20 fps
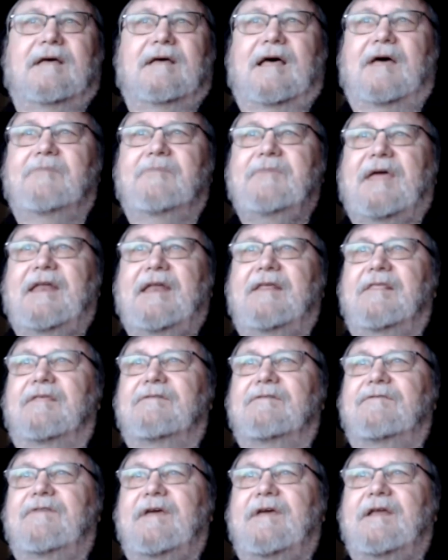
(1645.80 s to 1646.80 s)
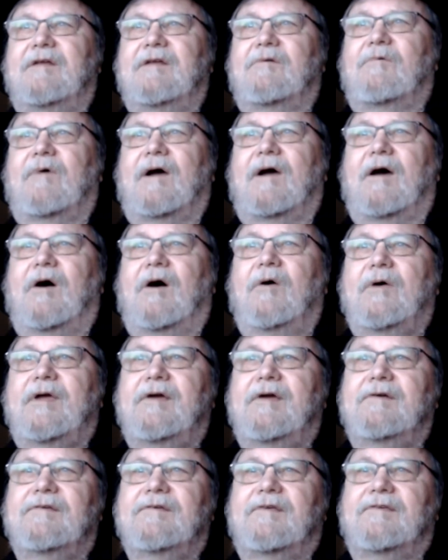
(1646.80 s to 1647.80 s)
getting the feeder. Oh,
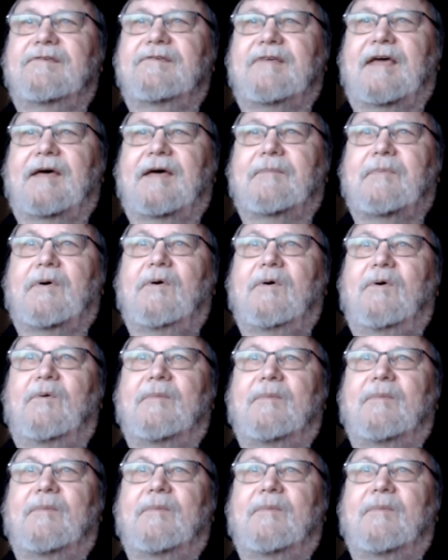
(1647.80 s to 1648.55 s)
here's a ZEP. Oh my